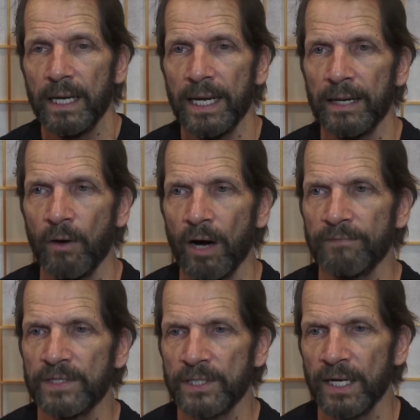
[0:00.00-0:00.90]
And
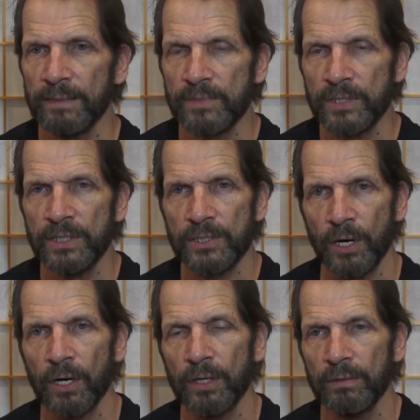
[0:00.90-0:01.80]
oftentimes these
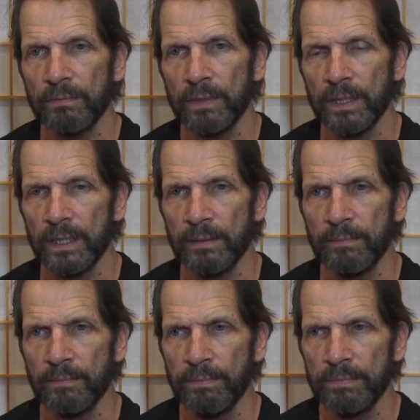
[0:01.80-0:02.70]
are uh,
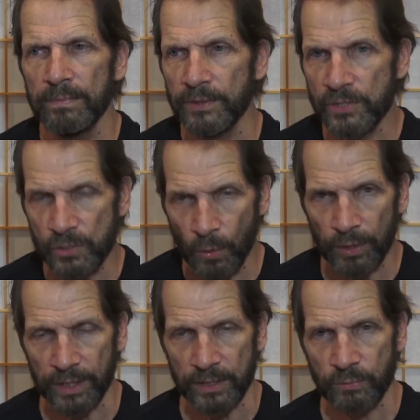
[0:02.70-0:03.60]
the
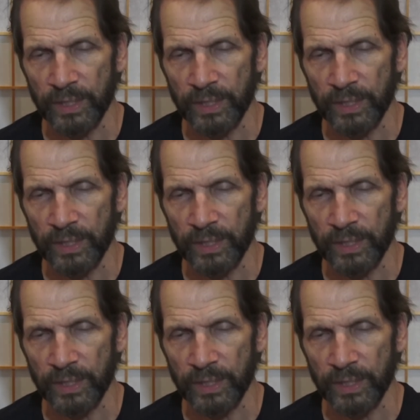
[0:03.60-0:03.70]
stories.